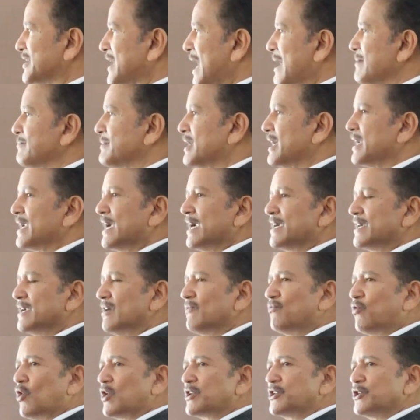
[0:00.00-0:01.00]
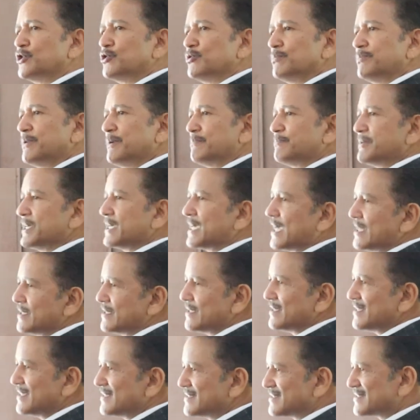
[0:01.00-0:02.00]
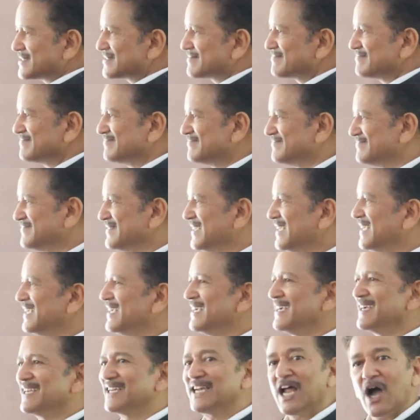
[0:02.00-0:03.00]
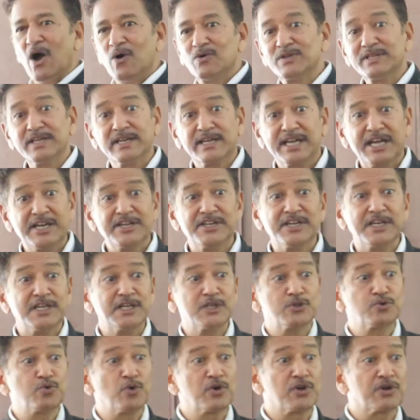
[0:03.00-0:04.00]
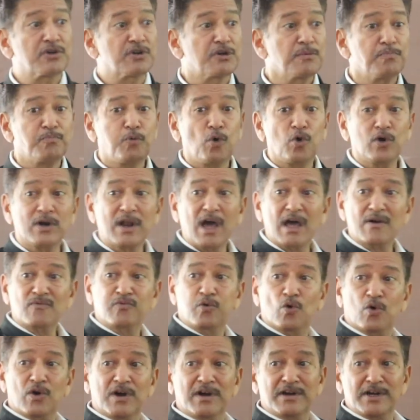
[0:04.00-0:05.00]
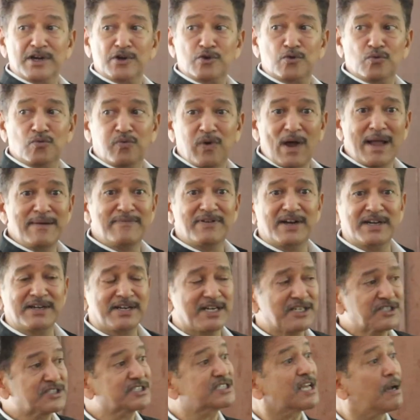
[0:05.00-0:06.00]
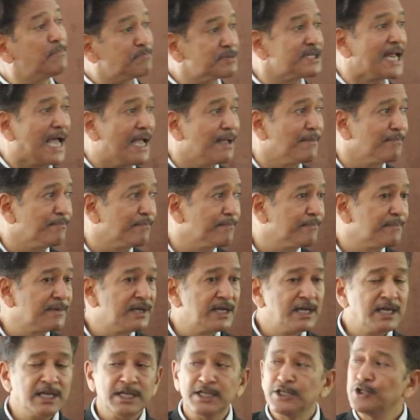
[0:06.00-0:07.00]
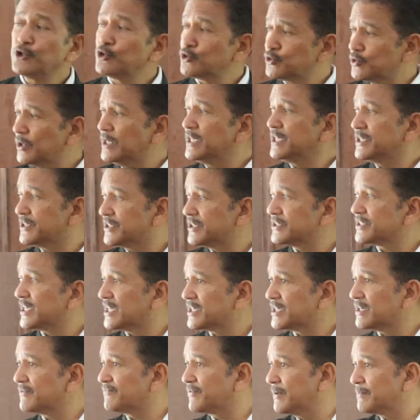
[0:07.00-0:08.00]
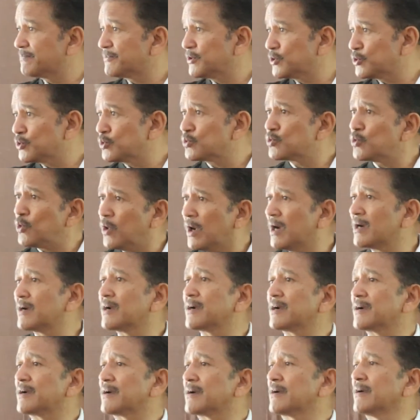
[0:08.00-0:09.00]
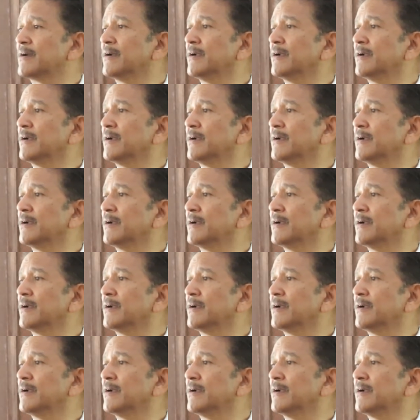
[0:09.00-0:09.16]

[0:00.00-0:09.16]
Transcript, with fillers: a time can handle 40 to 50 candidates. Now the candidates who report are 400 to 500 sometime. Usually it is 150 to 200.